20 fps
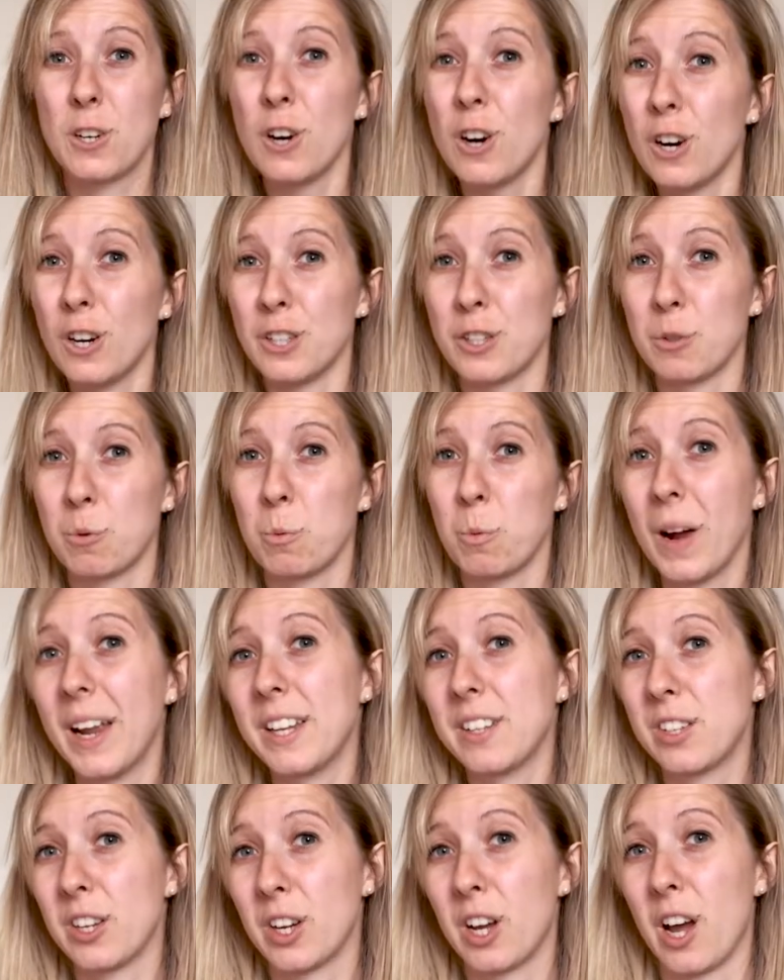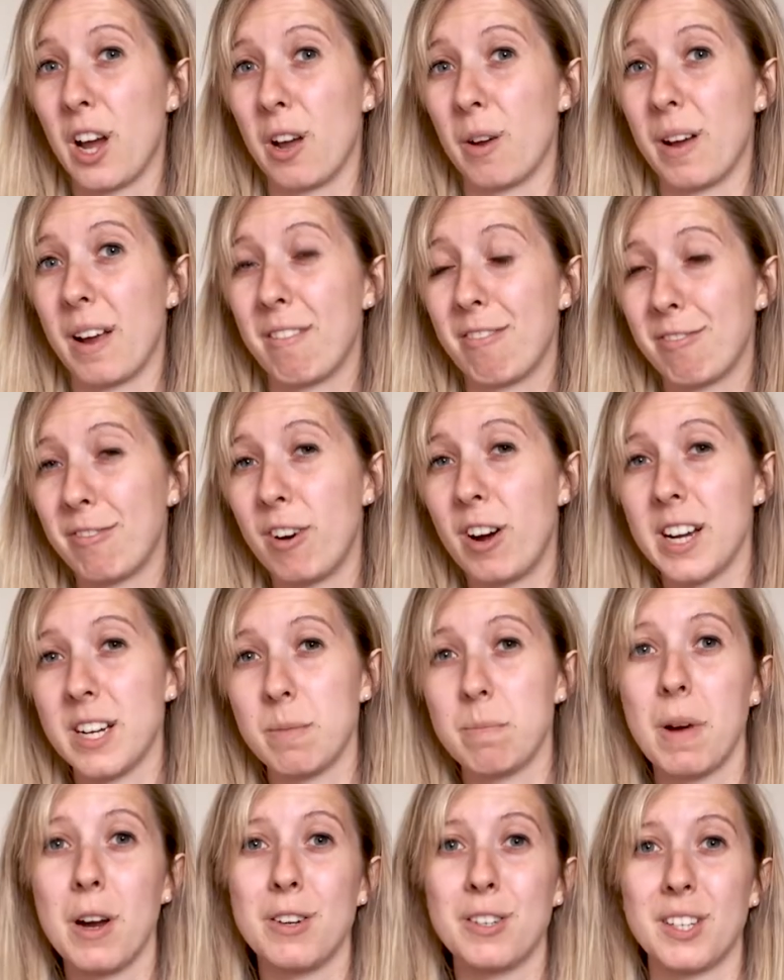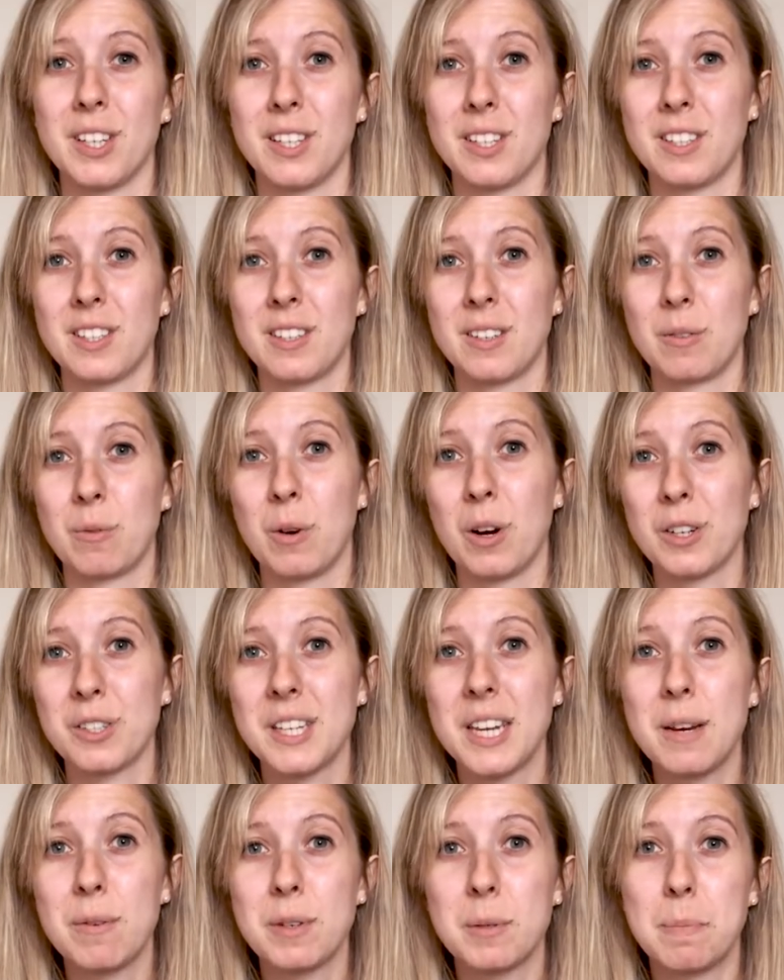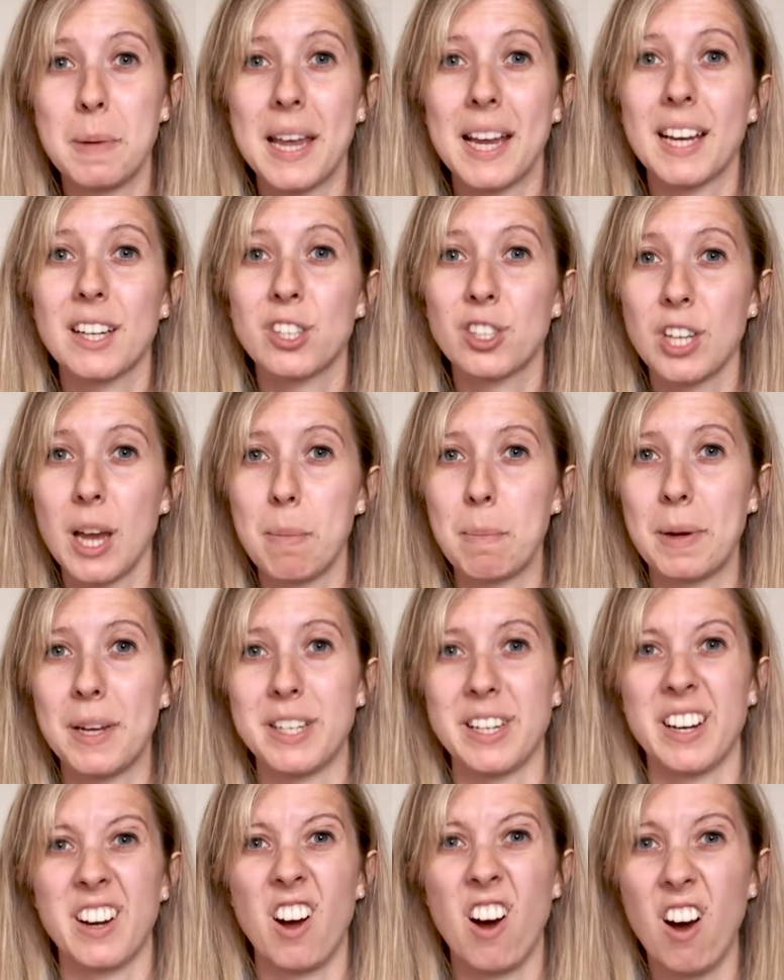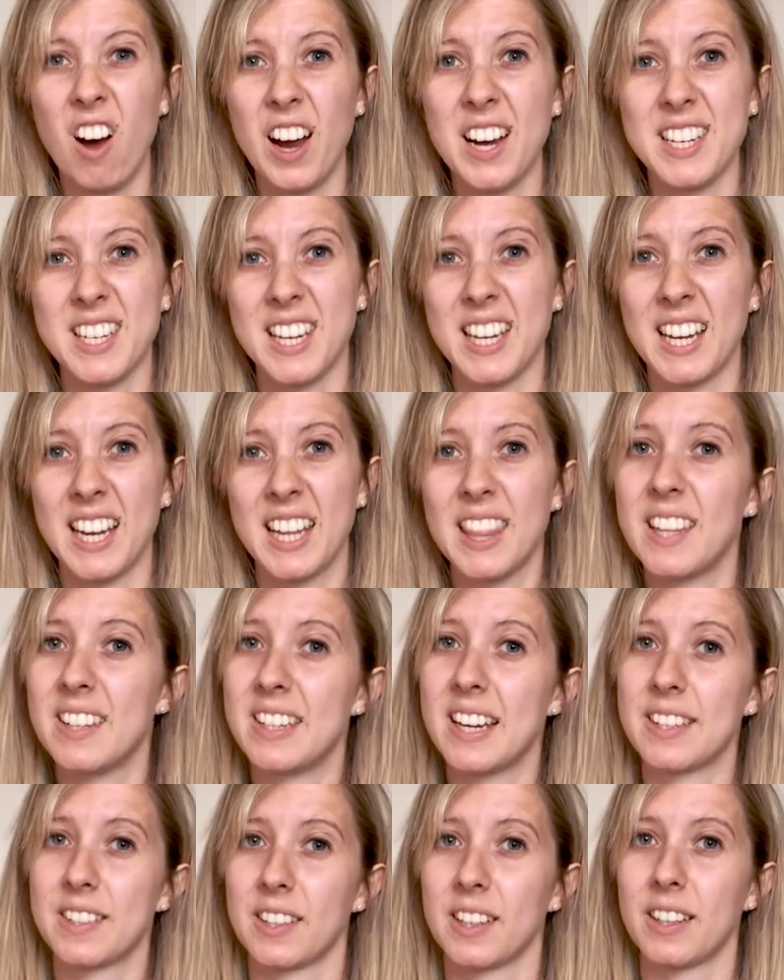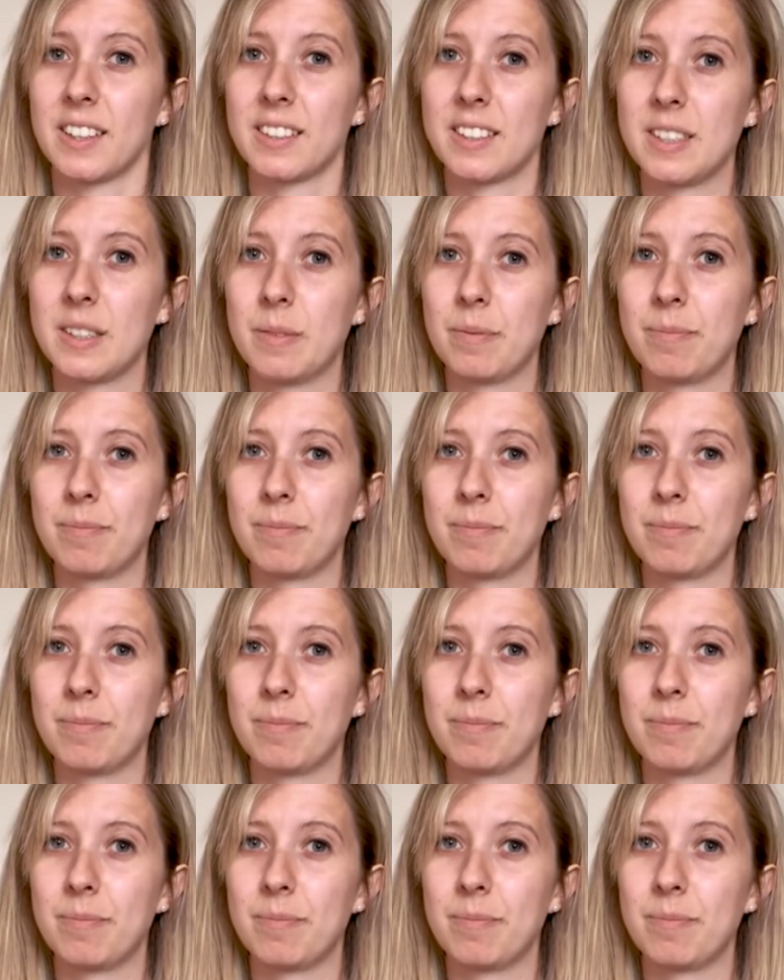God went to go and find Moses whilst he was being a shepherd and hiding in the desert.